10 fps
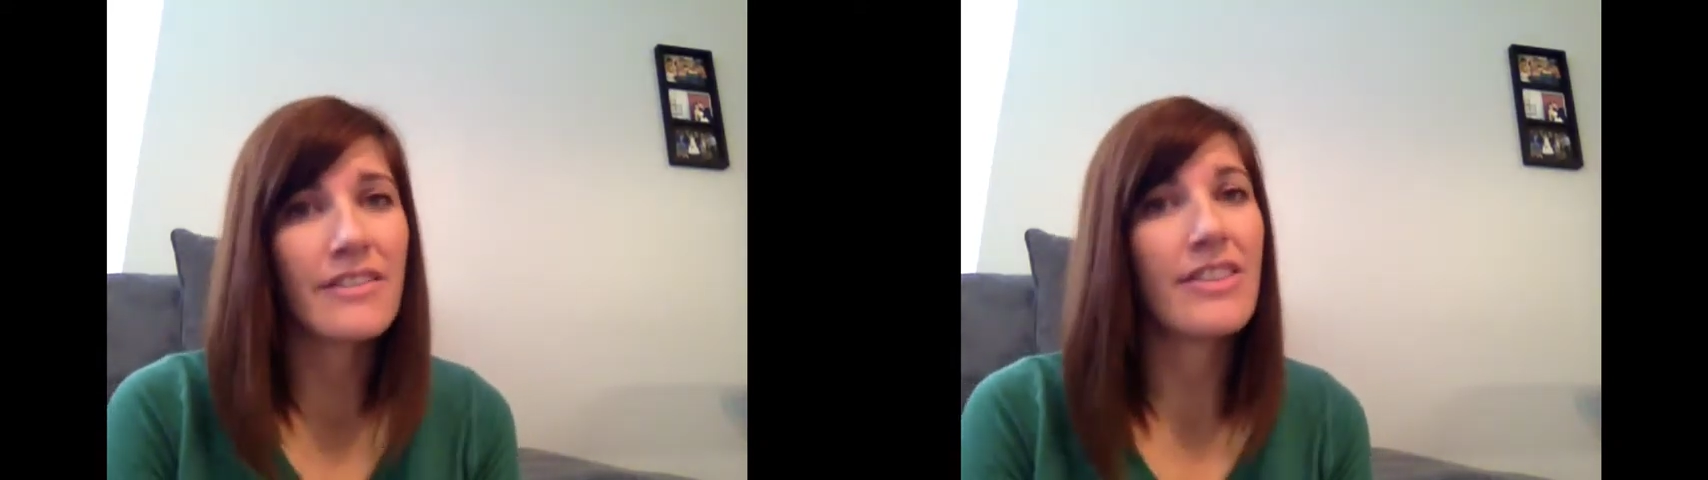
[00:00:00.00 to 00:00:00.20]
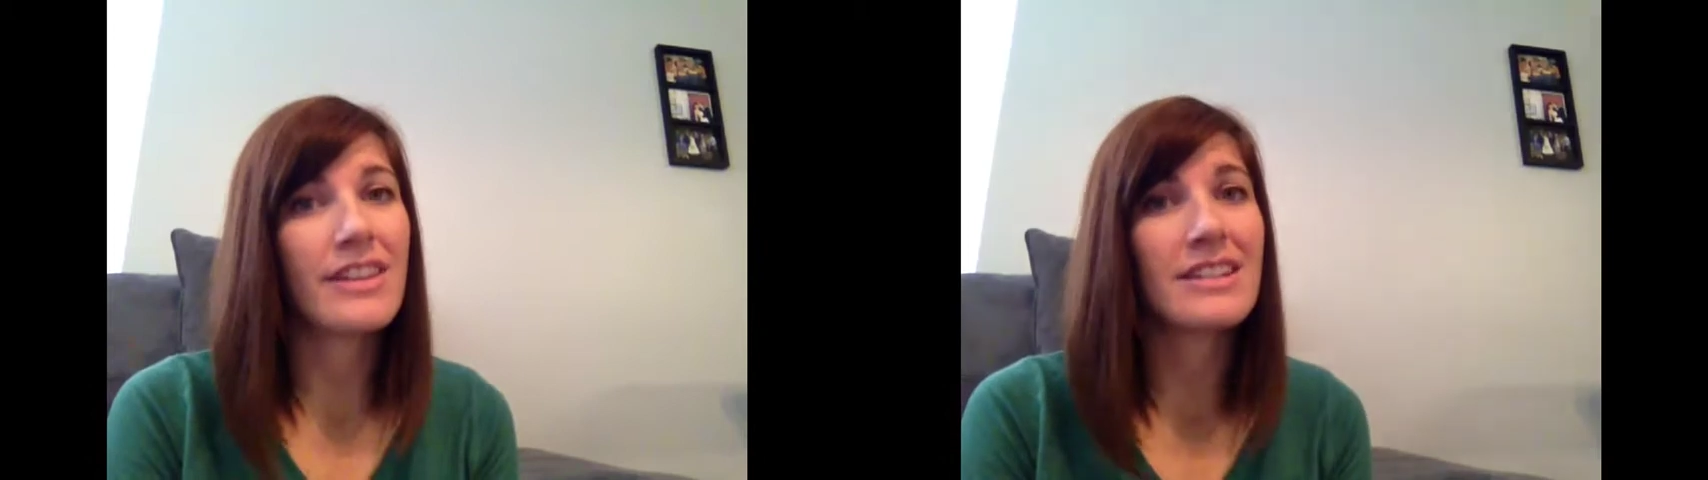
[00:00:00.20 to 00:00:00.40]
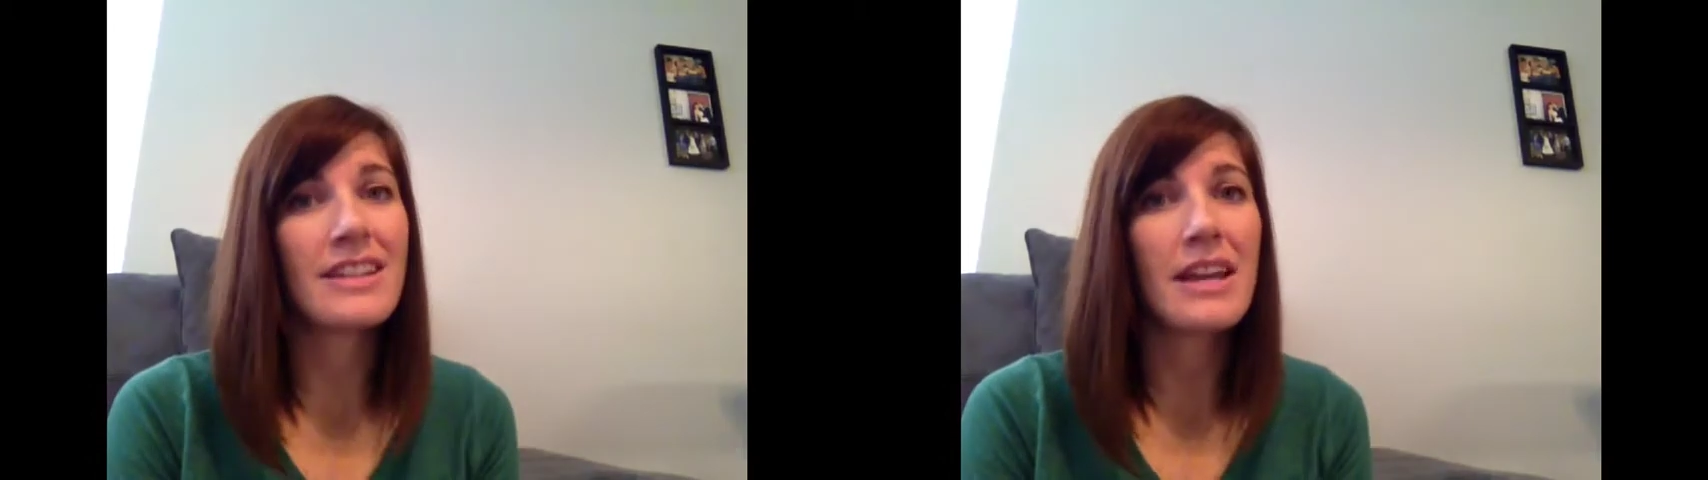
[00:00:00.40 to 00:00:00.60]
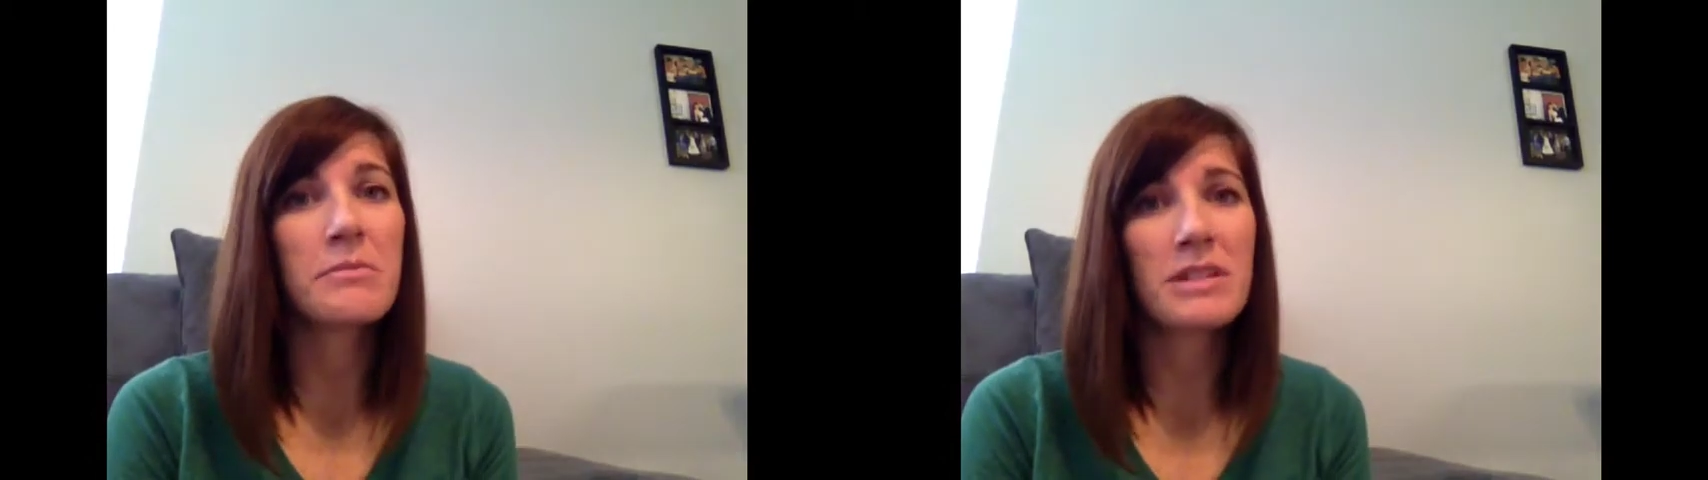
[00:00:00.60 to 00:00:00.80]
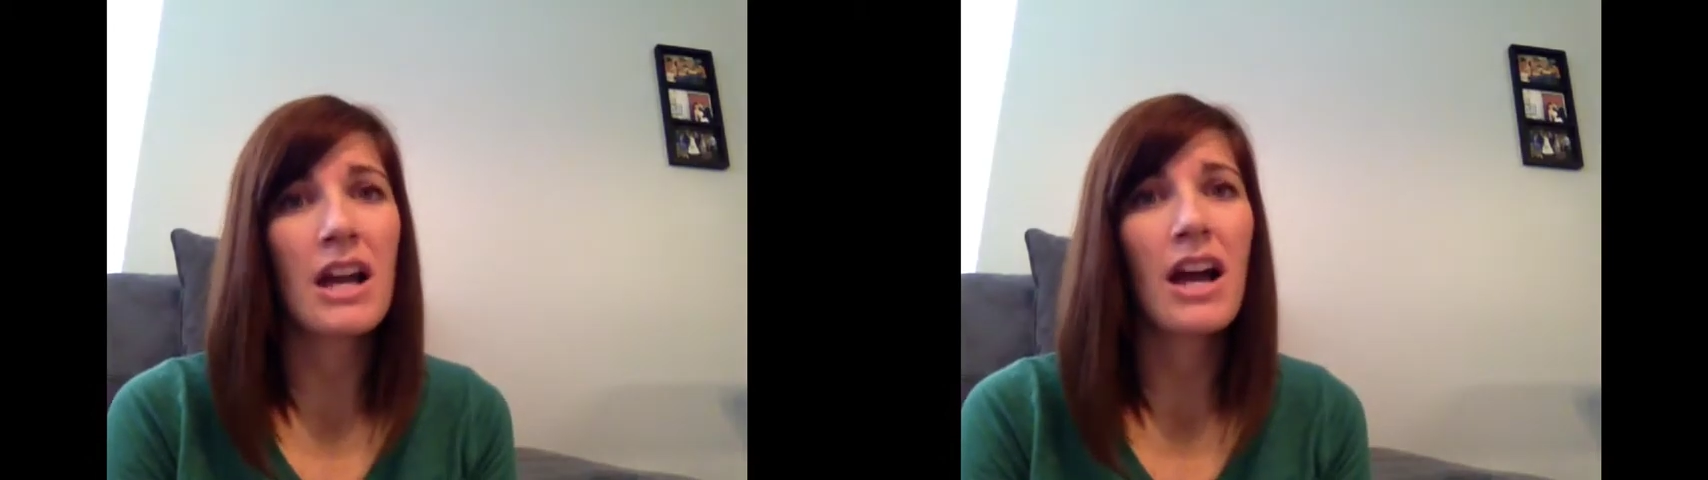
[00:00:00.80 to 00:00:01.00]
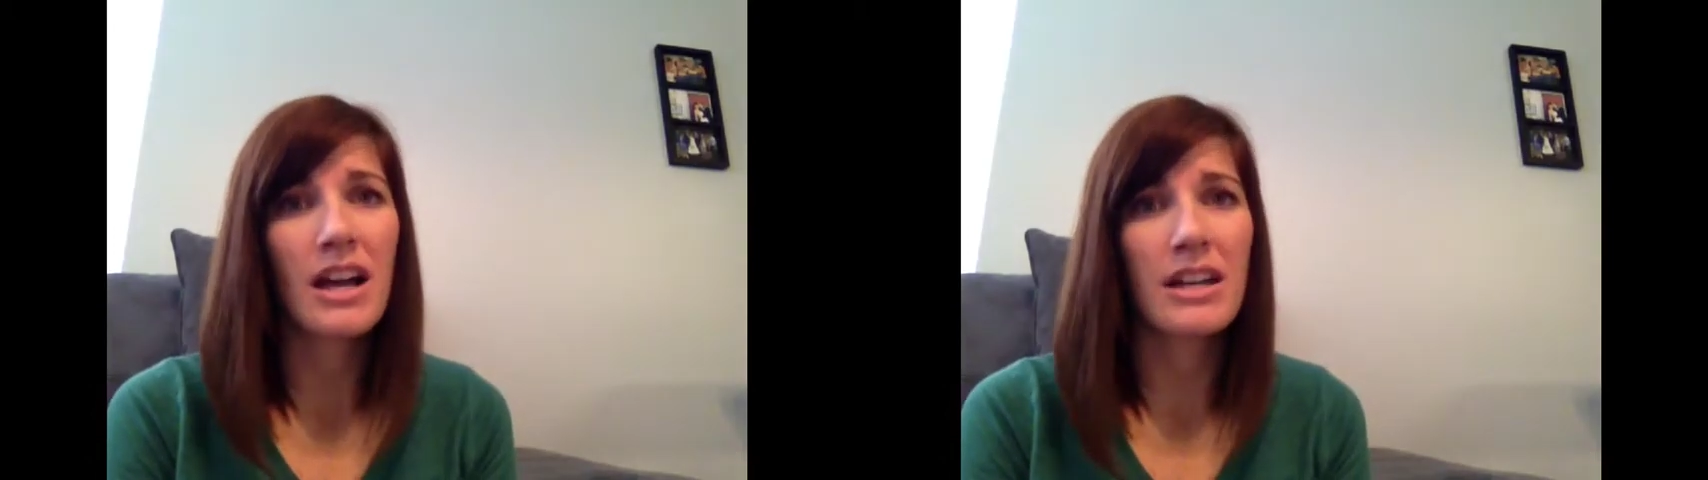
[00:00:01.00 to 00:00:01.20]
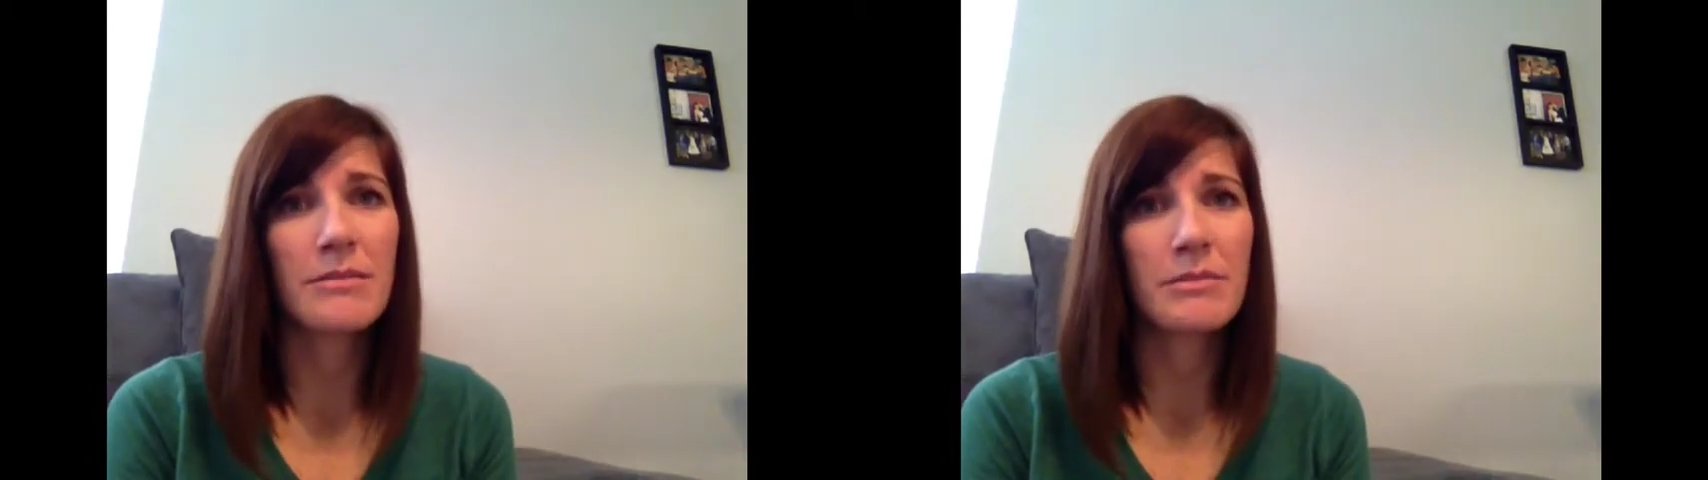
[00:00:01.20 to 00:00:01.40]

at the same time.